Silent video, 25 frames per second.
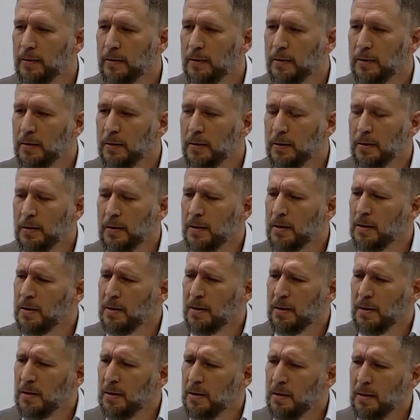
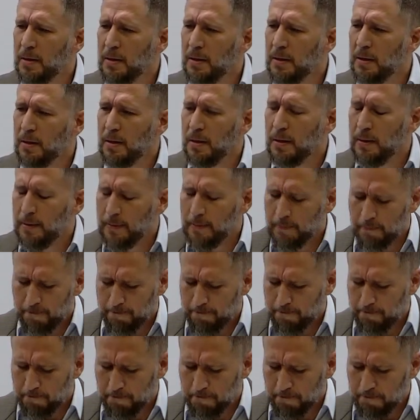
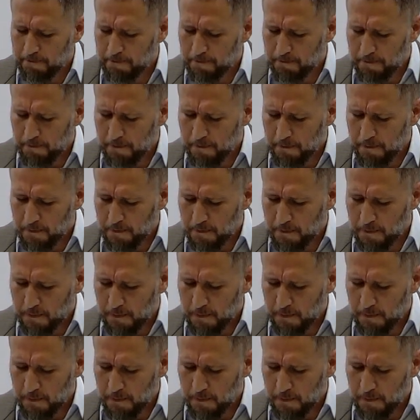Nobody speaks.